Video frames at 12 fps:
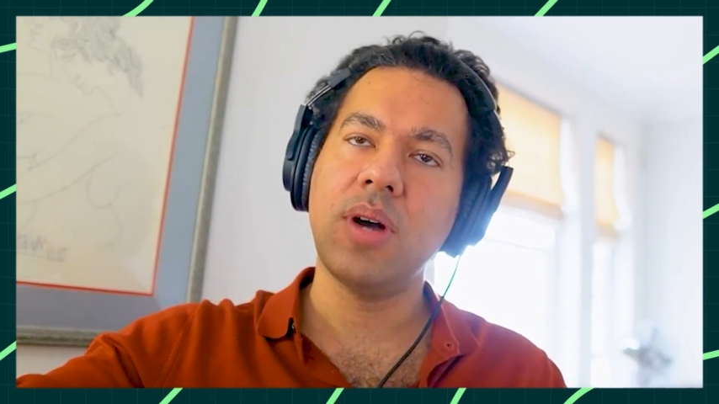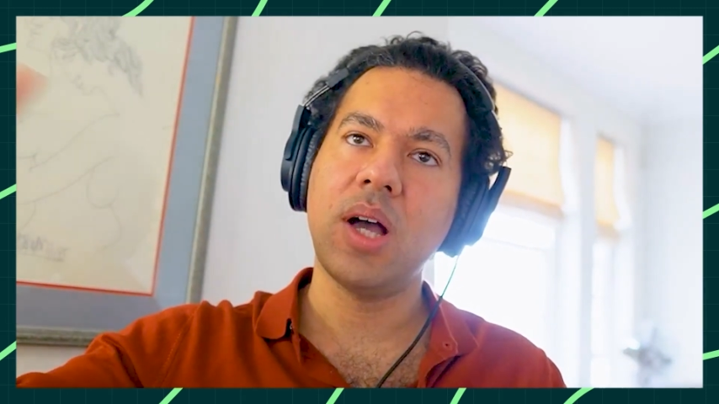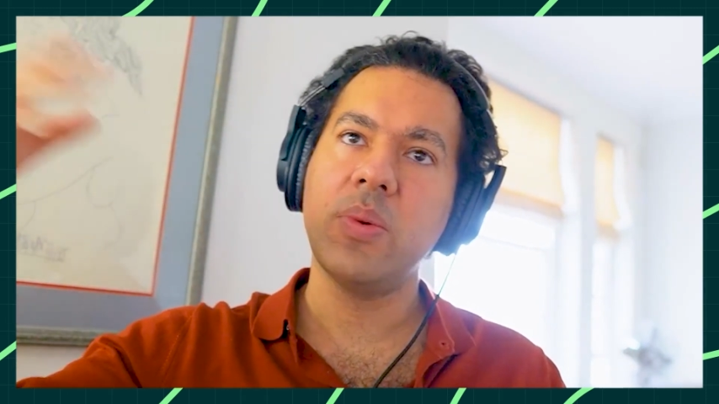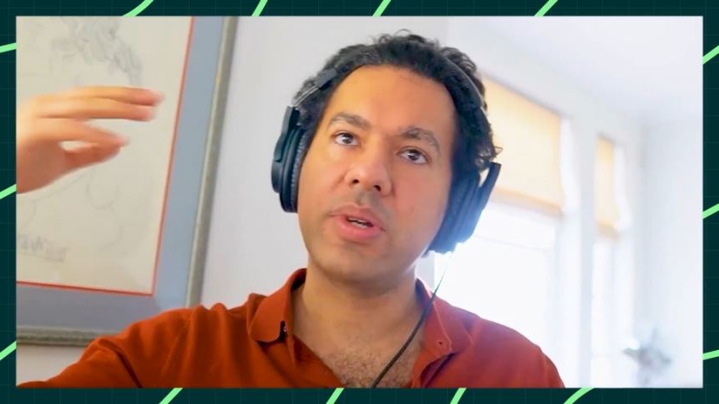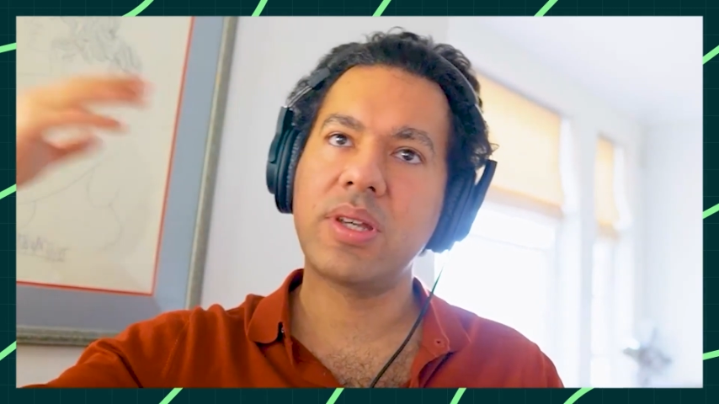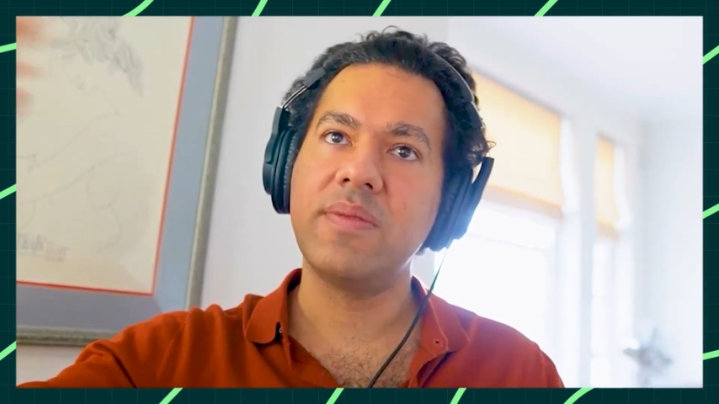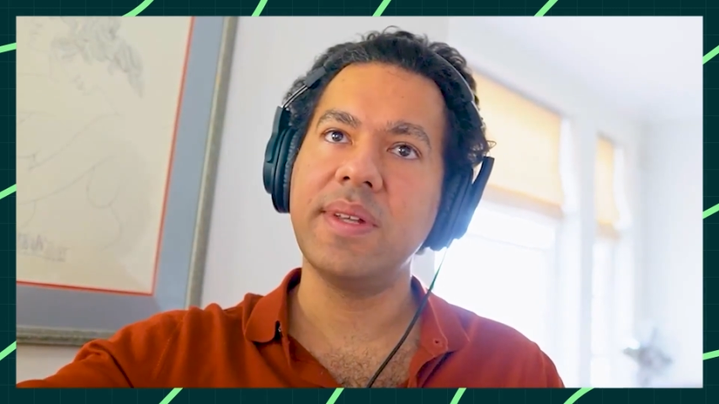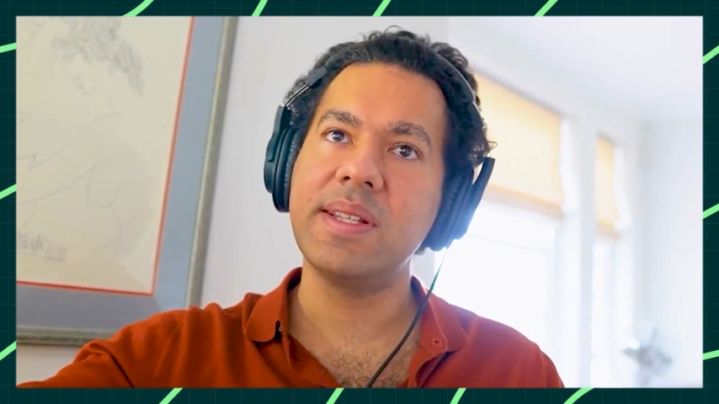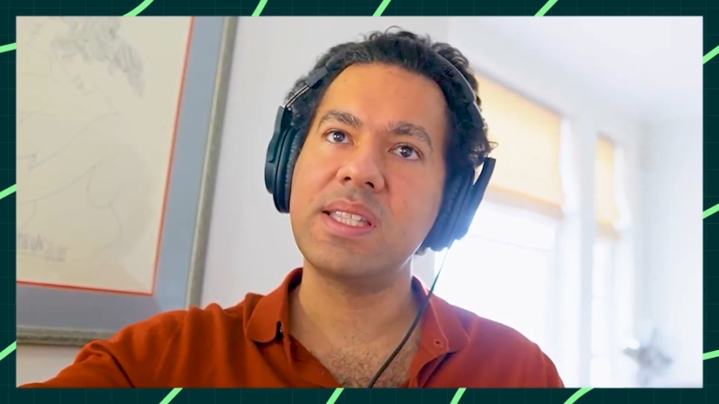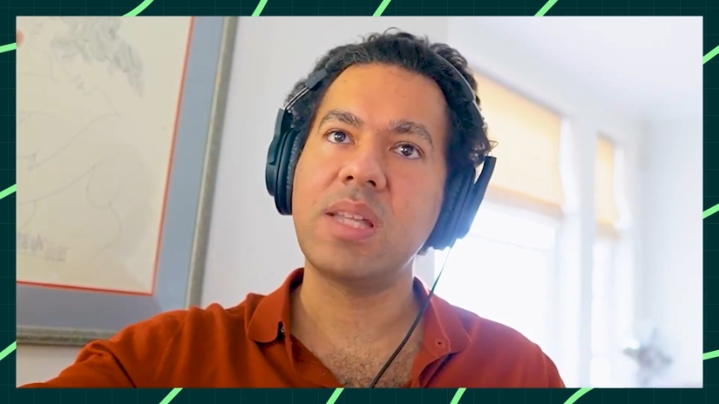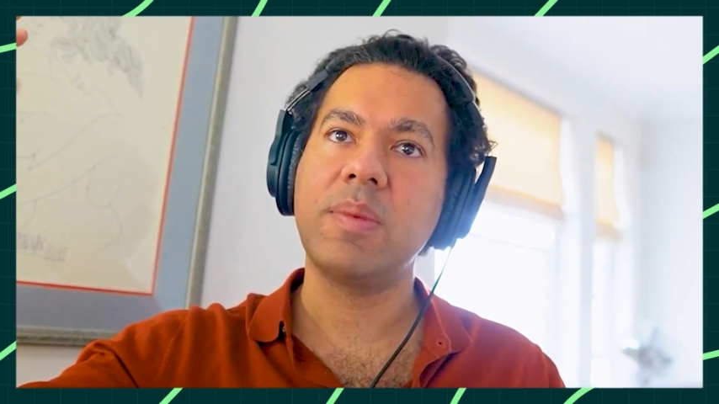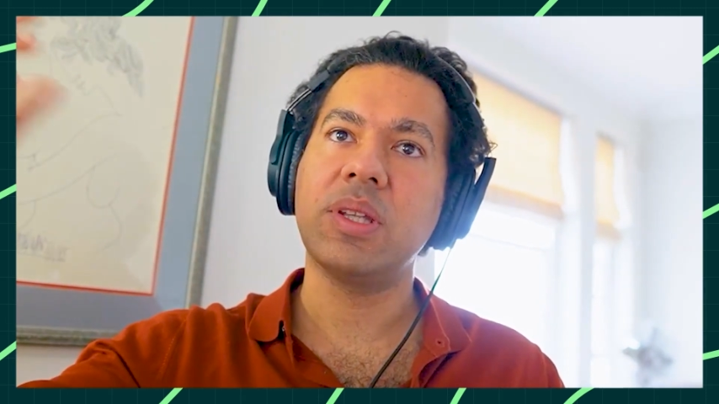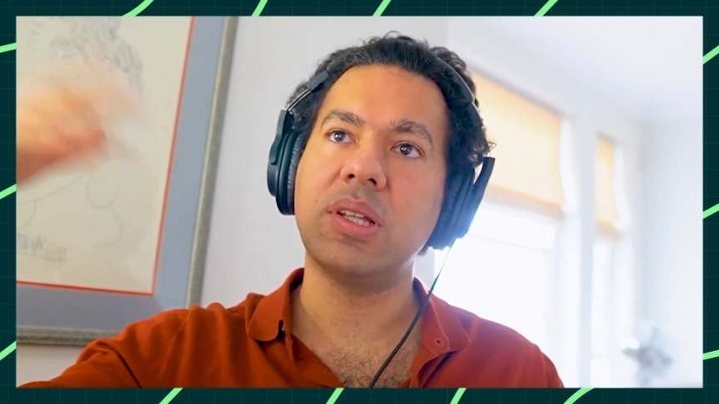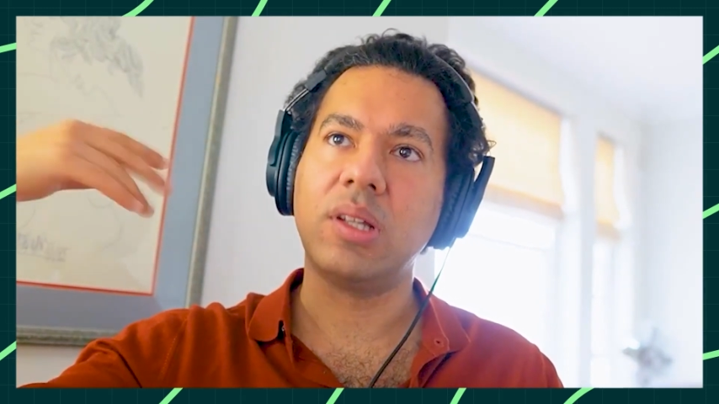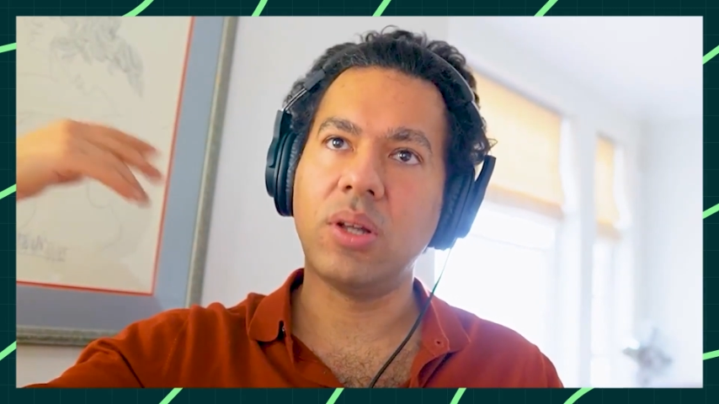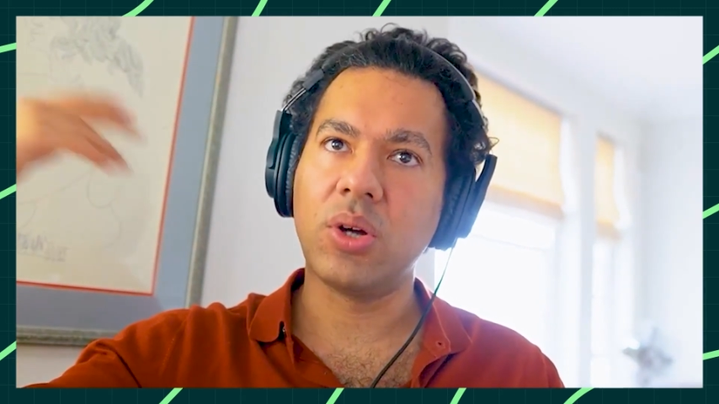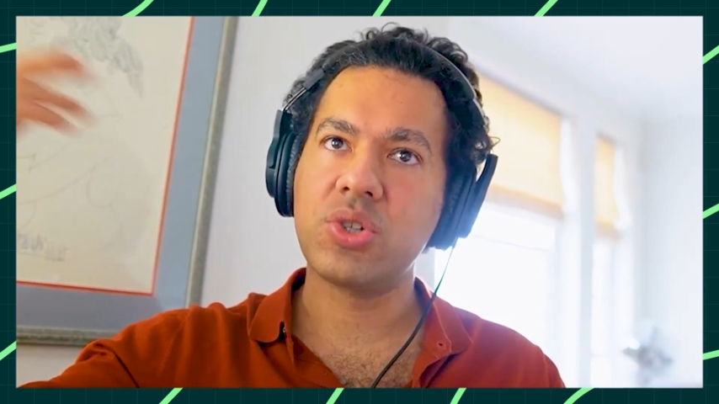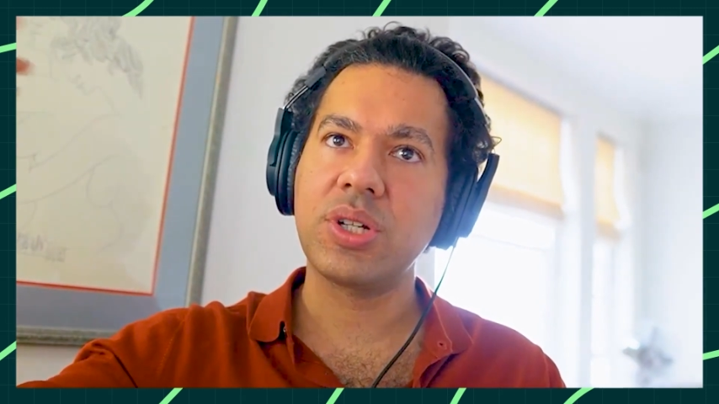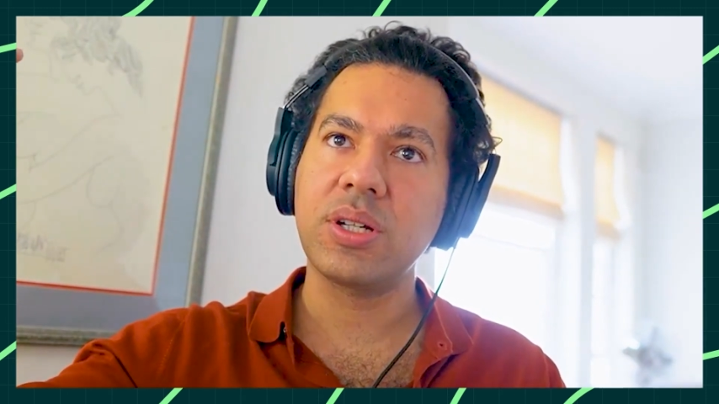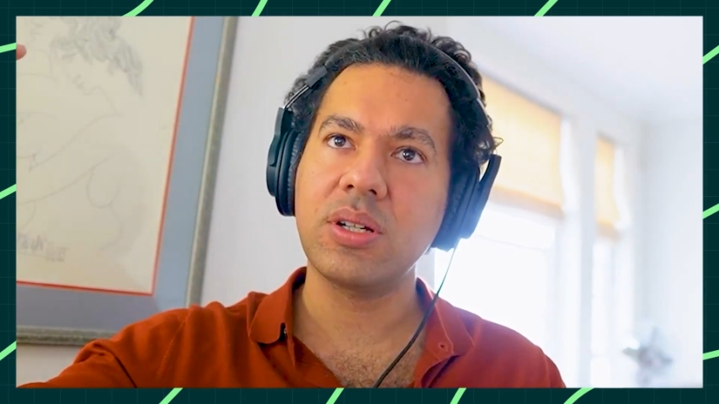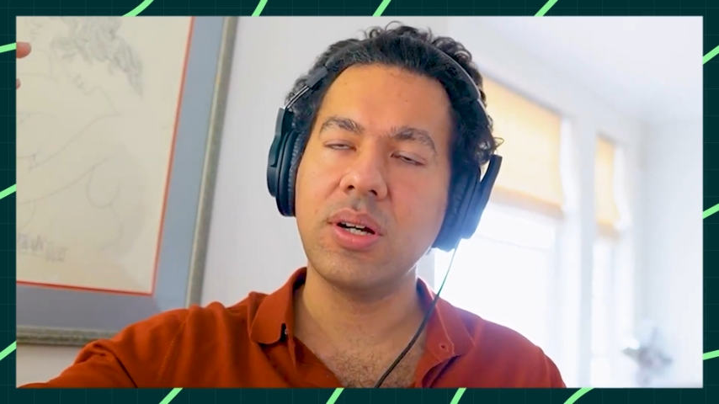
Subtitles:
I would convince them on the logic